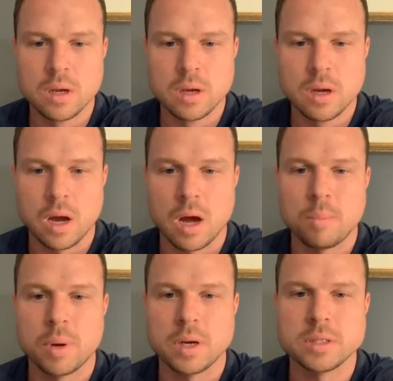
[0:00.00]
Uh,
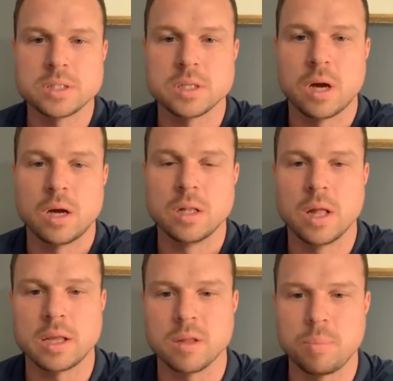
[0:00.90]
but
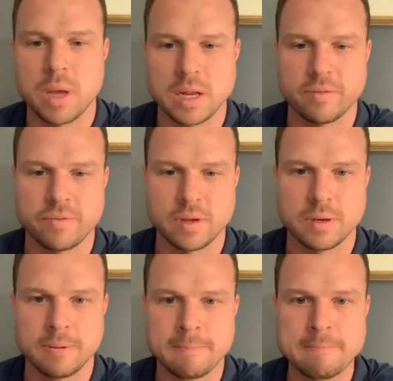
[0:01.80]
unlike the Penofin,
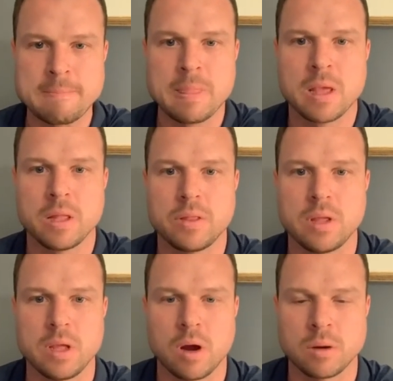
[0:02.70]

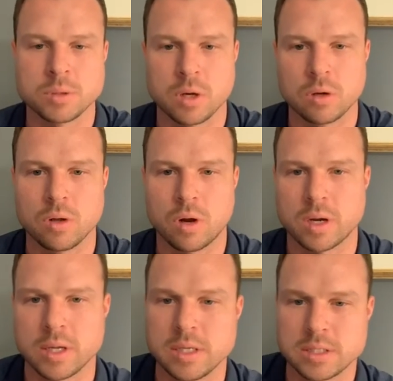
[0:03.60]
the Armstrong
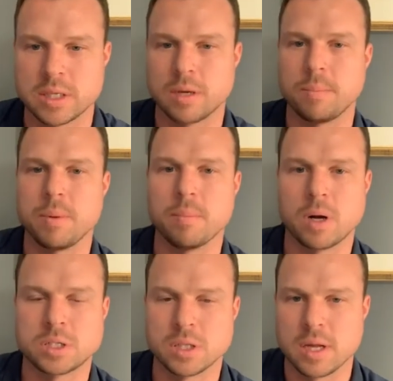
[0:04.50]
Clark is going to be
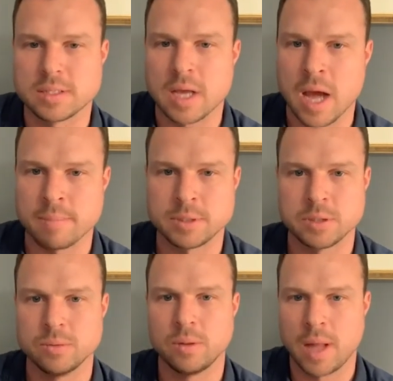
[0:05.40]
much less apt
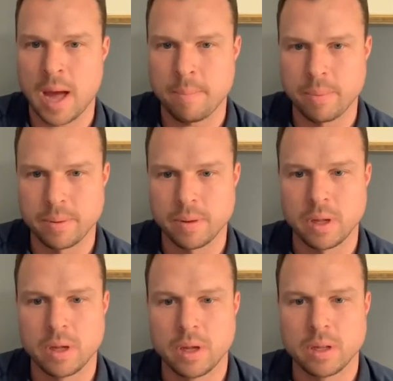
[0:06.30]
to lap.
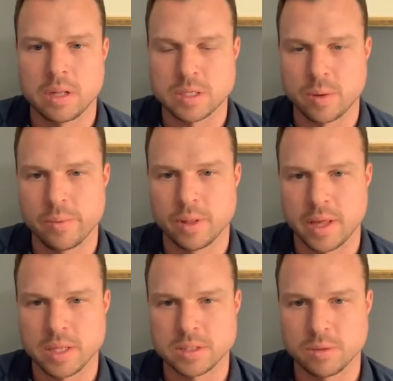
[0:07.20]
That's why we like
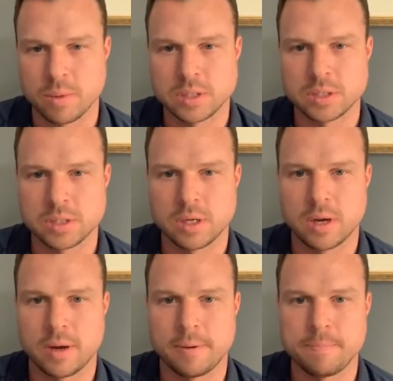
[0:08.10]
it so much.
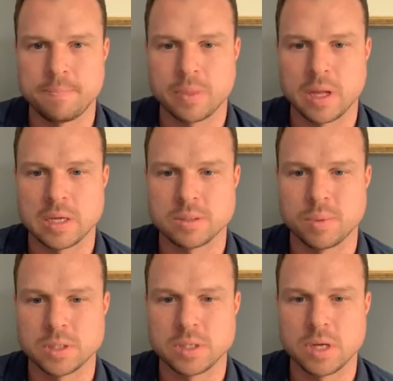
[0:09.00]
Um, it has a
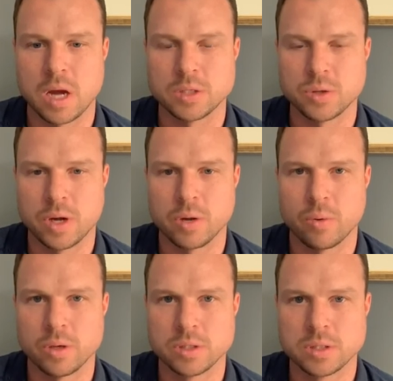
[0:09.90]
bunch of non-drying
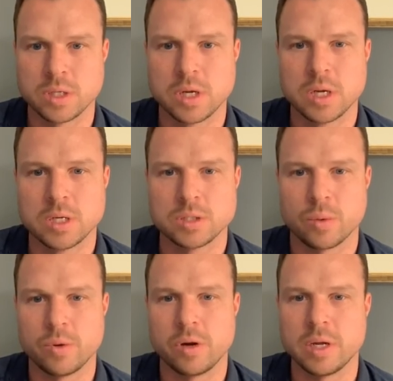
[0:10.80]
oils, so
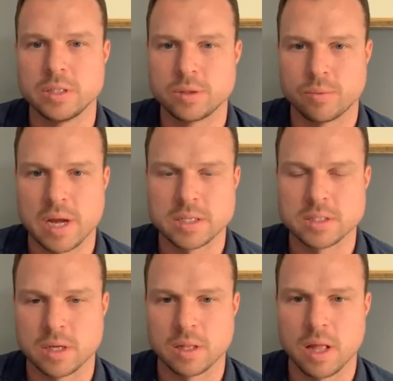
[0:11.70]
when you're in direct
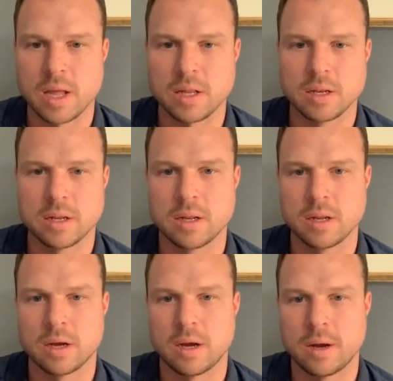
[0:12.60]
sunlight,
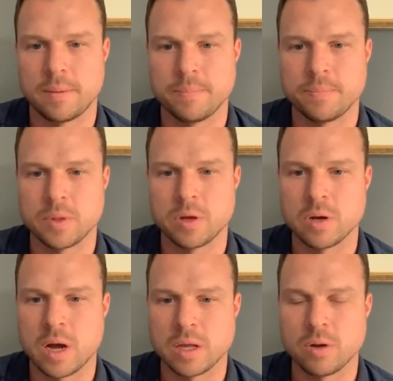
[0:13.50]
um, you're
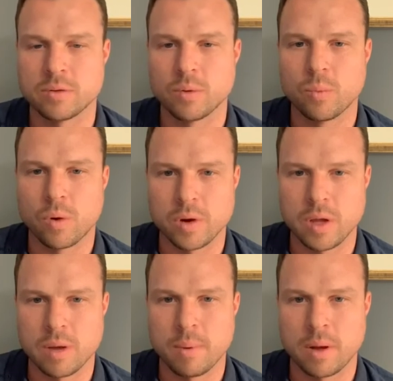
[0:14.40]
not you don't have to worry
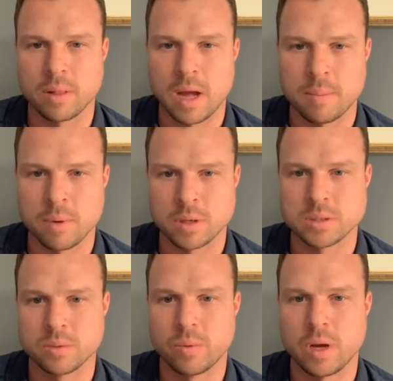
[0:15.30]
about lap marks
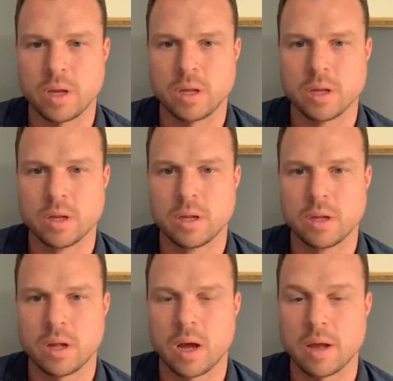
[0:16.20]
the way.
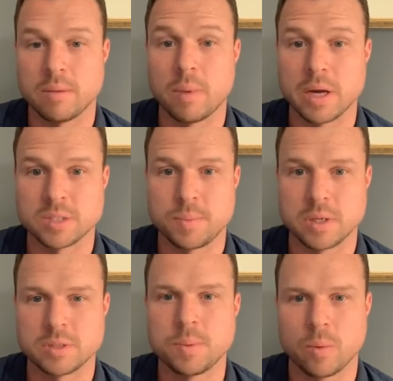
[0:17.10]
Uh, in my experience,
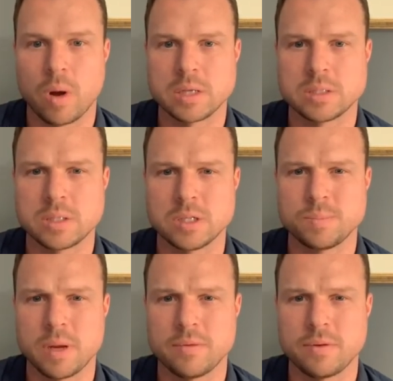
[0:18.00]
it's been a while since I used
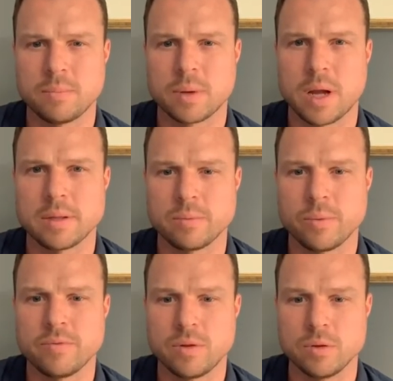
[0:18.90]
Penofin, but I
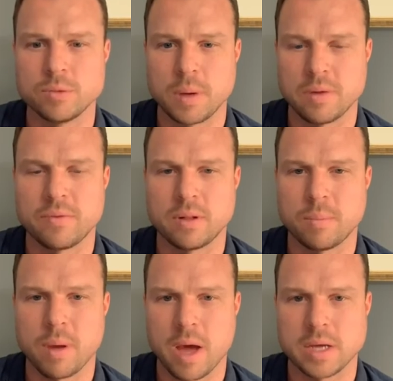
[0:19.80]
we've used Penofin in the
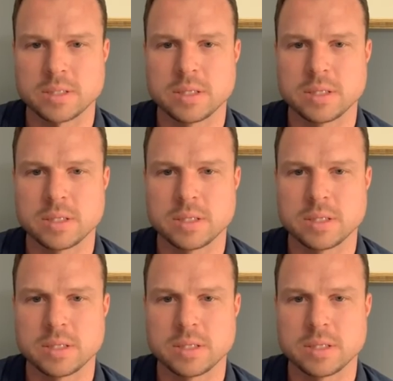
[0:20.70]
past.